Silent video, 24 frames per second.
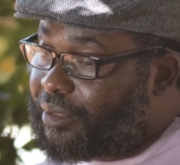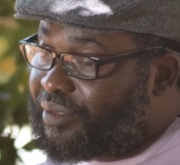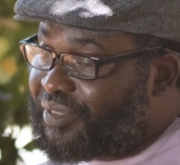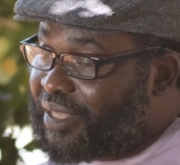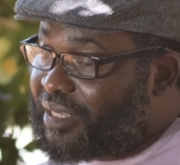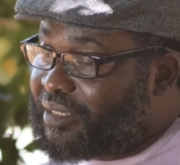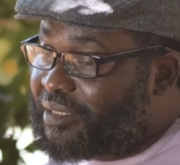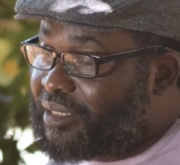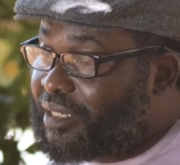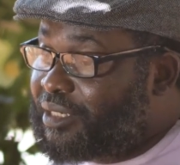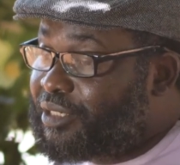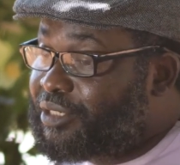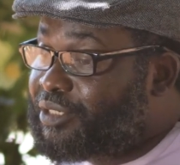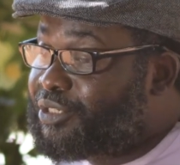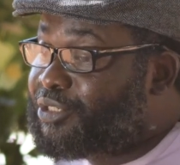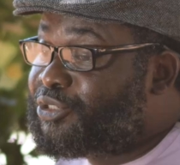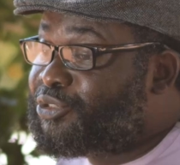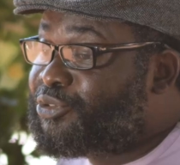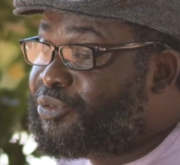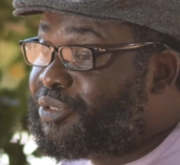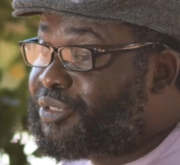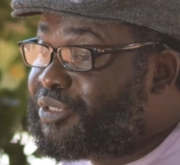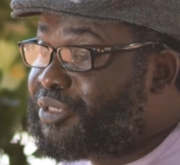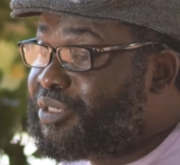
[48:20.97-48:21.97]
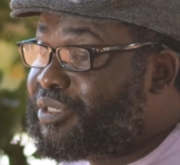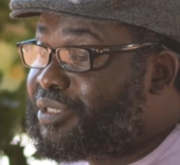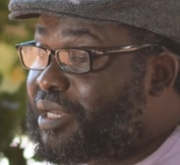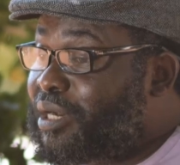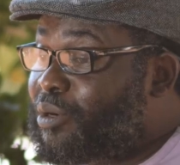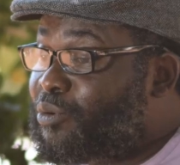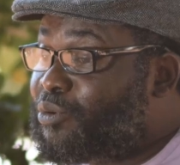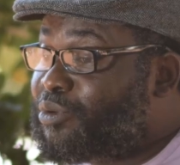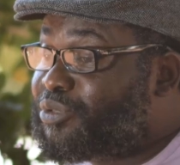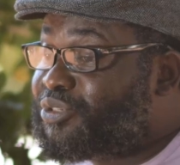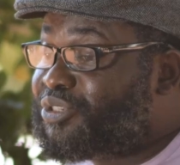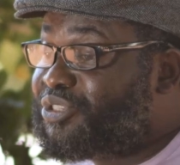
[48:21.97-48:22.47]
that there is reason
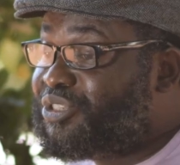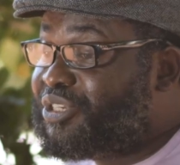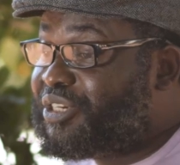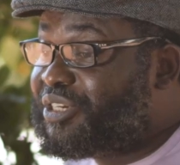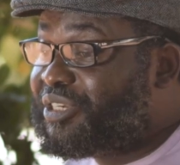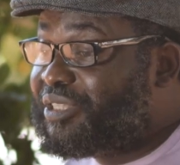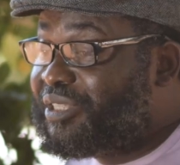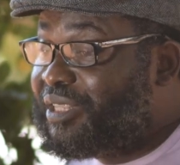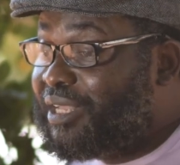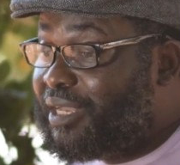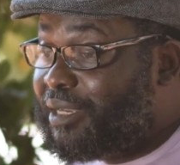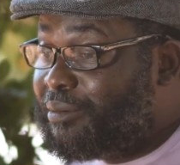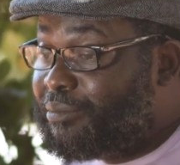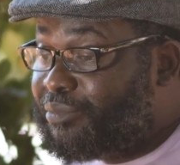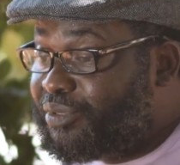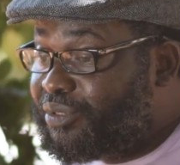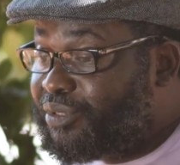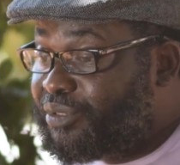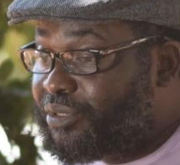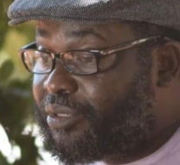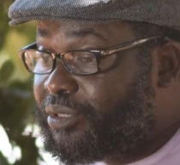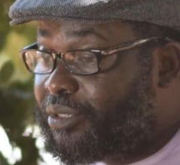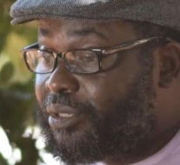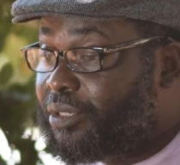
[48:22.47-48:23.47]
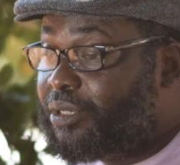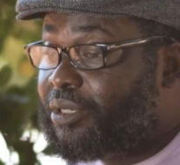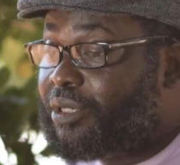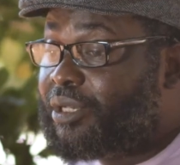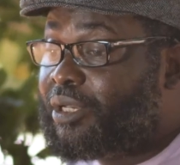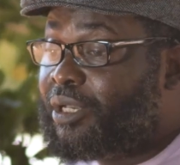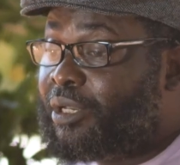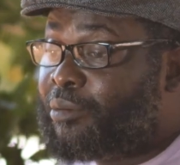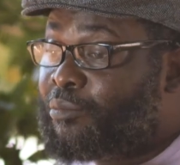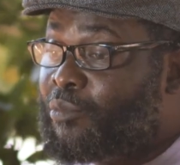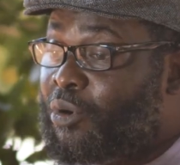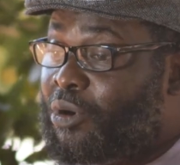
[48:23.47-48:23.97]
I was nicknamed
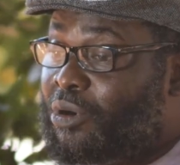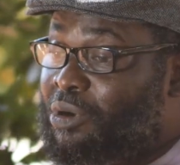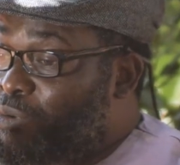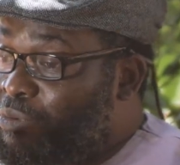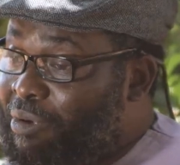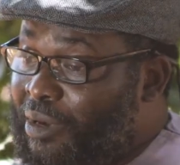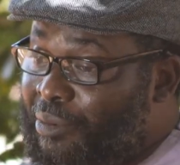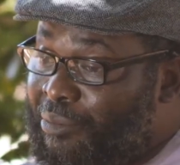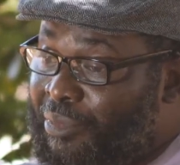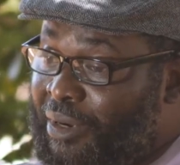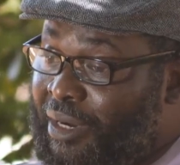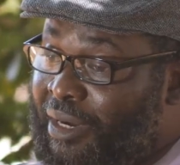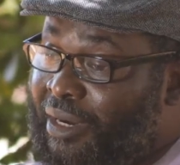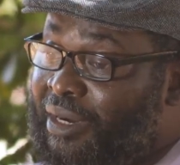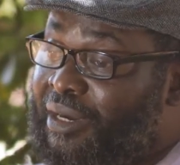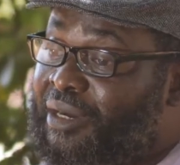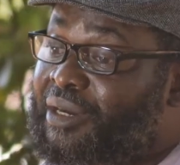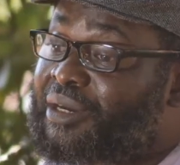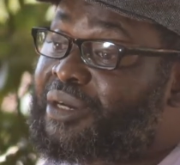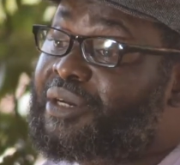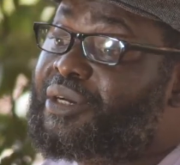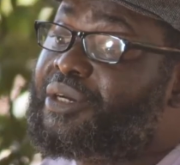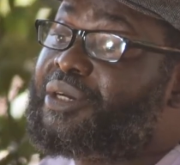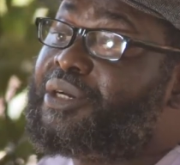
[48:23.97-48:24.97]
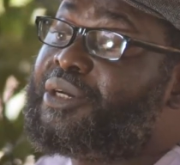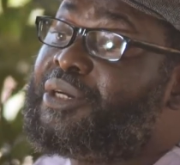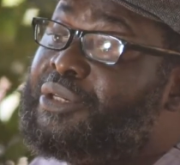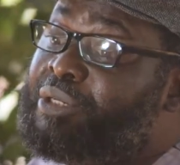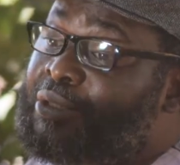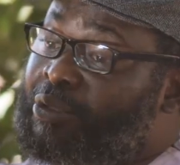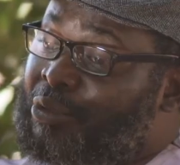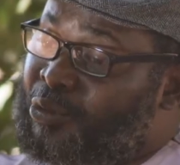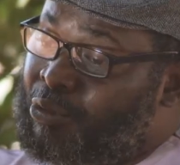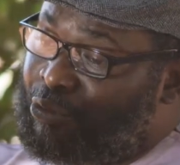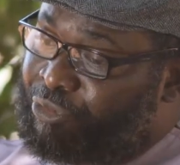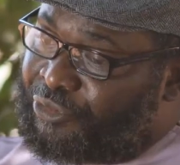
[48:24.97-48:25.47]
Ipokunwama in
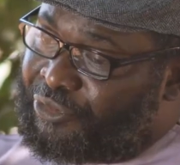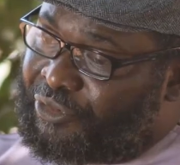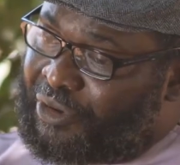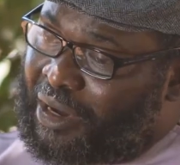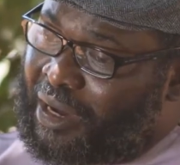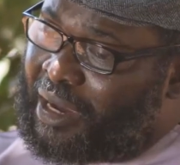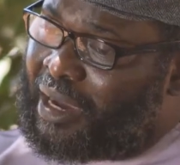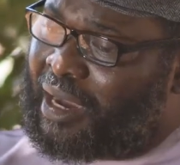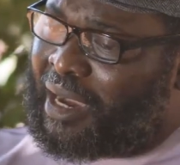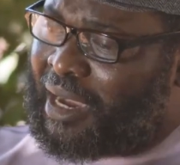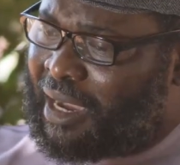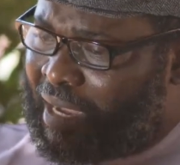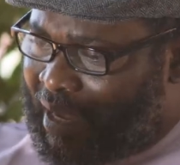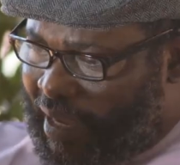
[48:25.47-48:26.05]
Indufa,